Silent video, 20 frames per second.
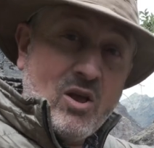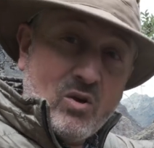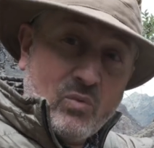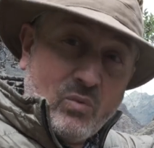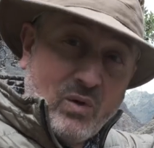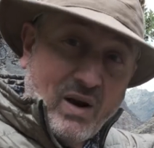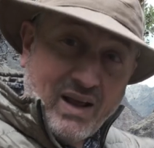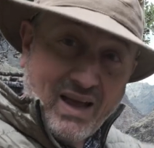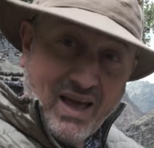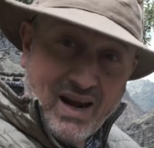
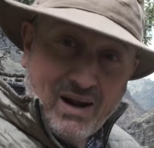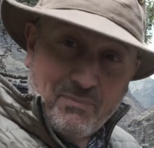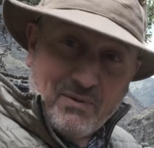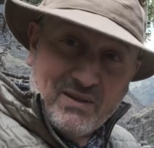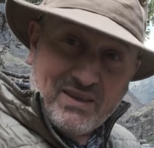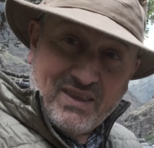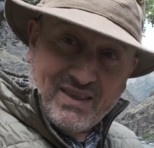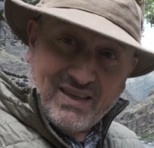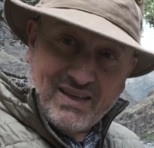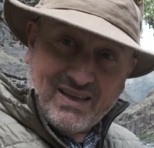When I got up
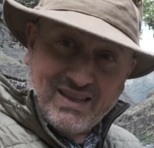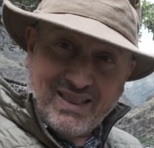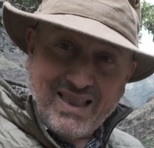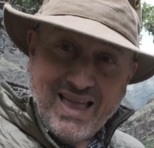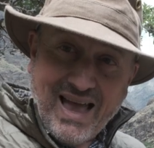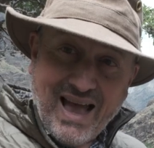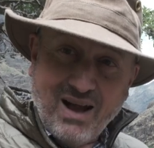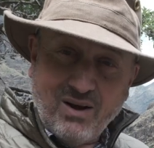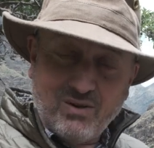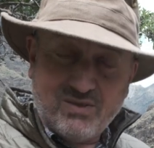into the
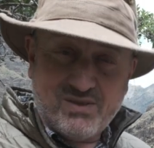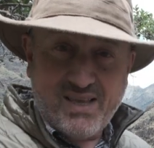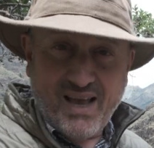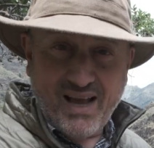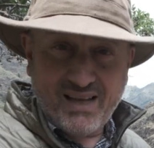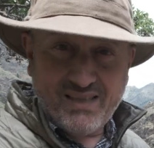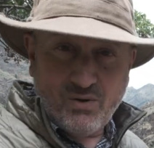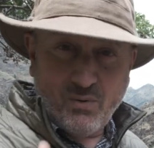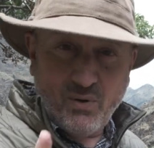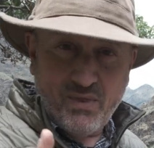clouds,
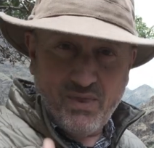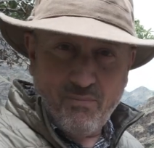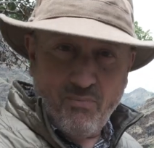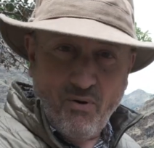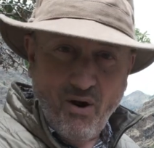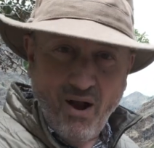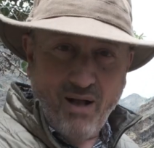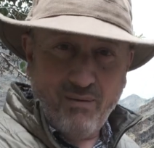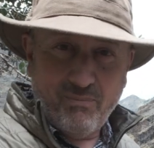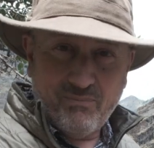that's when the
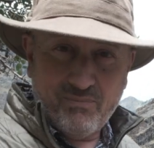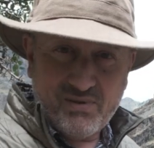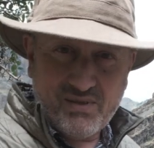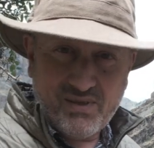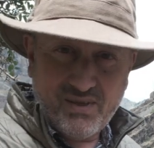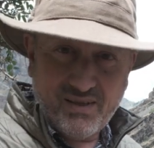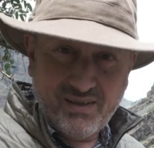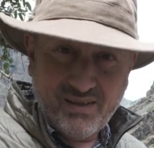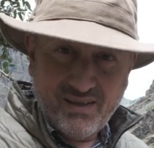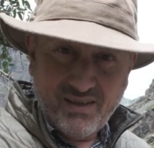problems,